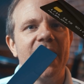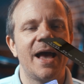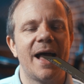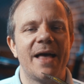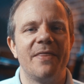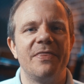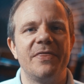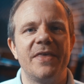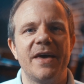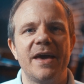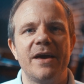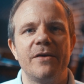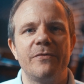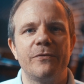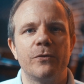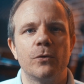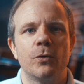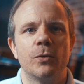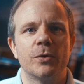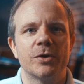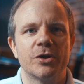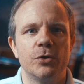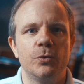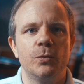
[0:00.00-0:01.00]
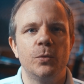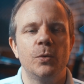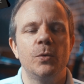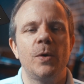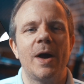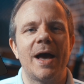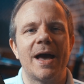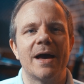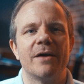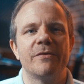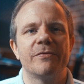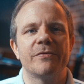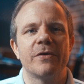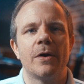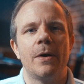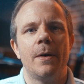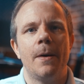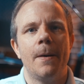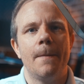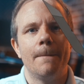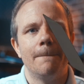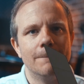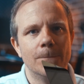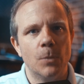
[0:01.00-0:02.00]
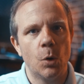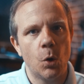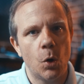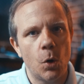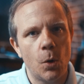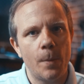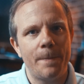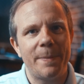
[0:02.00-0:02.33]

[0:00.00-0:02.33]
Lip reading: and therefore you will have more